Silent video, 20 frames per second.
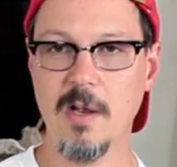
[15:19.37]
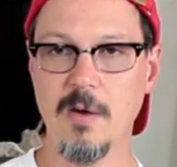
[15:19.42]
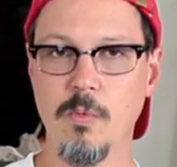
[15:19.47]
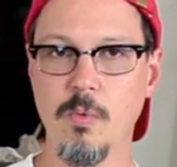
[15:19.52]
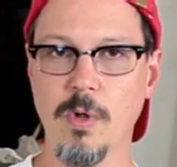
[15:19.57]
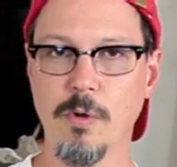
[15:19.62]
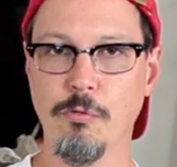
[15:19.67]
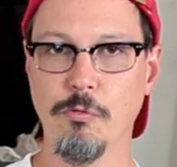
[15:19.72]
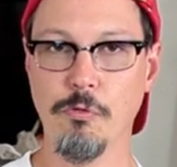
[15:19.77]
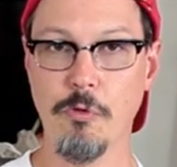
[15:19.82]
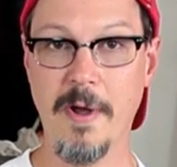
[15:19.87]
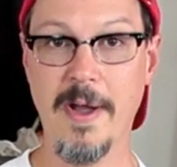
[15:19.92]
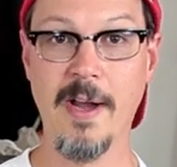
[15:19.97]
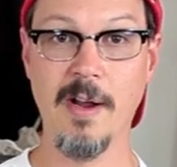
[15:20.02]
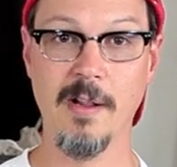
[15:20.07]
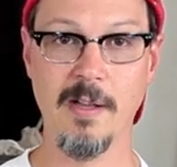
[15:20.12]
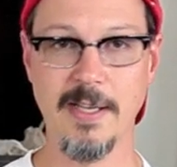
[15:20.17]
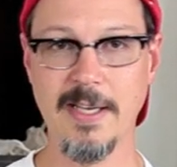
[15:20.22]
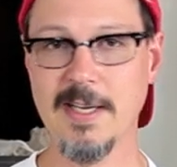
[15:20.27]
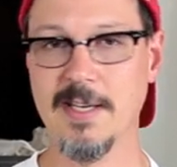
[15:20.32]
will
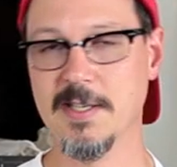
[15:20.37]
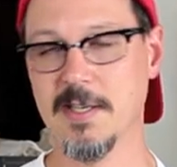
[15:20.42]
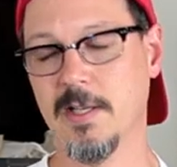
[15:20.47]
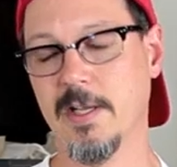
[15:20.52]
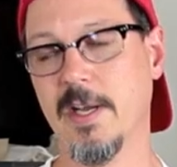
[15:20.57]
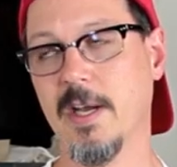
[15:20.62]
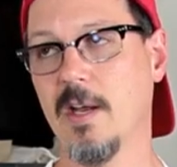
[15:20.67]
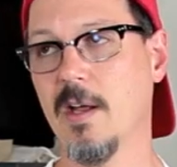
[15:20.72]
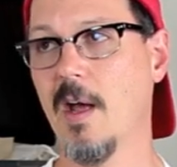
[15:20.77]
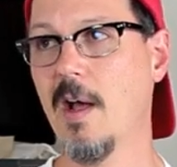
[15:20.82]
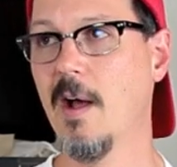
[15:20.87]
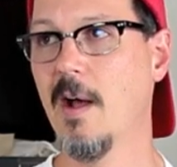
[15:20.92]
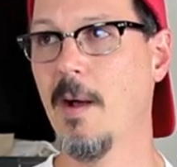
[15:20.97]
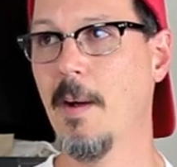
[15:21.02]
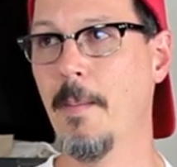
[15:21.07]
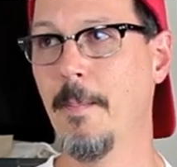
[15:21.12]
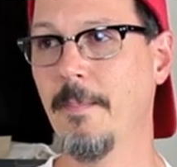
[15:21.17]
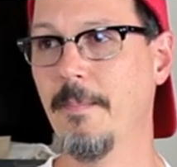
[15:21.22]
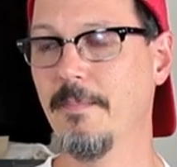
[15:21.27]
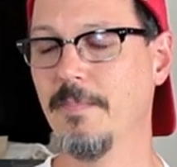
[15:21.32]
rail easily,
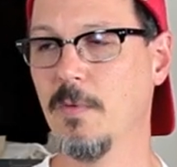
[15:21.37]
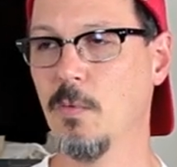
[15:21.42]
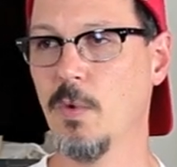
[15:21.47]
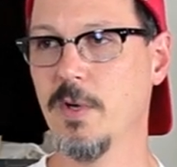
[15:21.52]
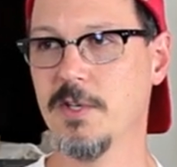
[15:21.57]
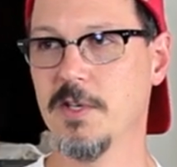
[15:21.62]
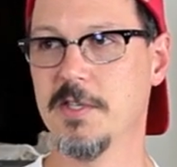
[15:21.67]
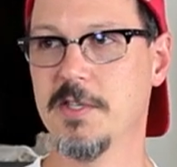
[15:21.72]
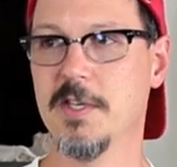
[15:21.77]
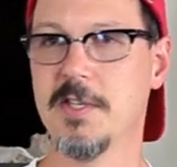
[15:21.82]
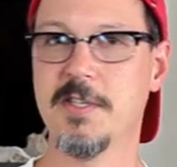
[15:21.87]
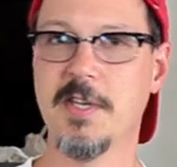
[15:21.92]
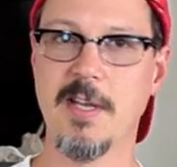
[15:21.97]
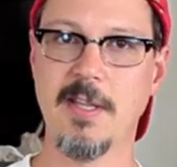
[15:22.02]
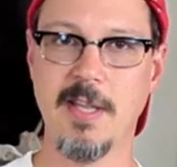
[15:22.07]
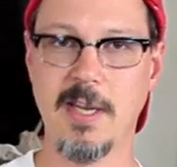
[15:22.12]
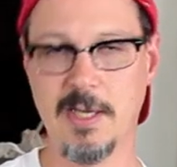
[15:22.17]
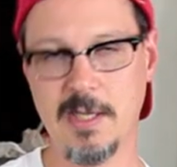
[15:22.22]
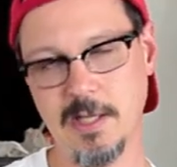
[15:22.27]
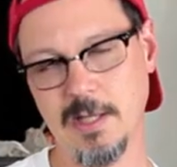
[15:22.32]
um, which is to say
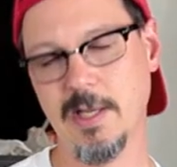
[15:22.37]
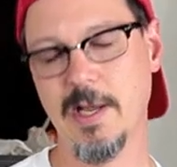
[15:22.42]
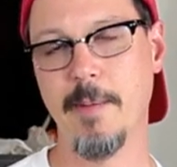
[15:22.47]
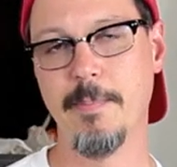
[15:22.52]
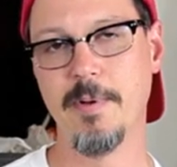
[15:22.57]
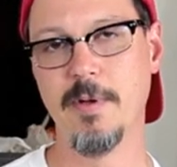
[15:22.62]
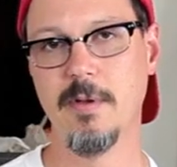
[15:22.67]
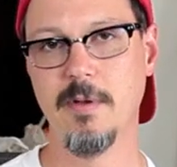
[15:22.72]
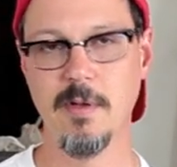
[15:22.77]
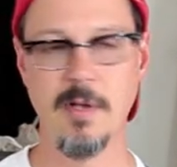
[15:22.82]
they clip.